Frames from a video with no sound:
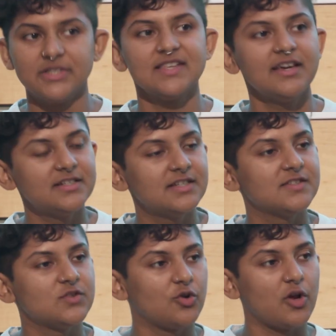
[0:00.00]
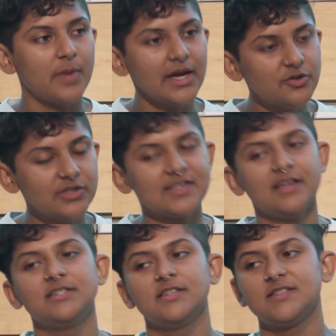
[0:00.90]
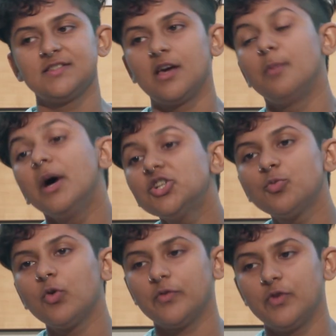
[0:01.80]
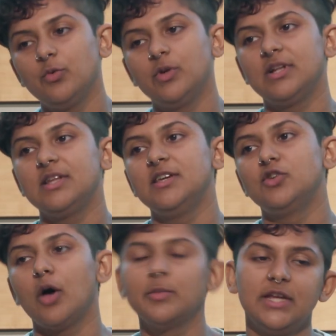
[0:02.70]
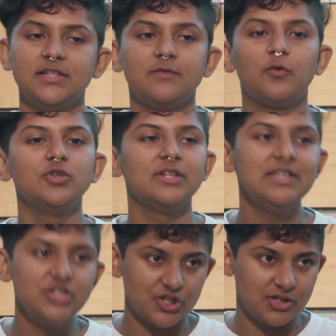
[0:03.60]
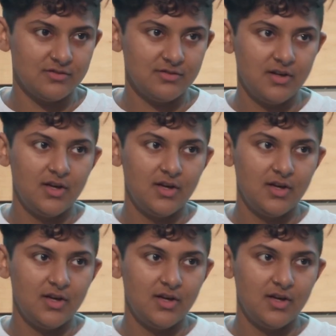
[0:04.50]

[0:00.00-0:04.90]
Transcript: scientists or non-binary scientists, they are much more frequently nominated for deletion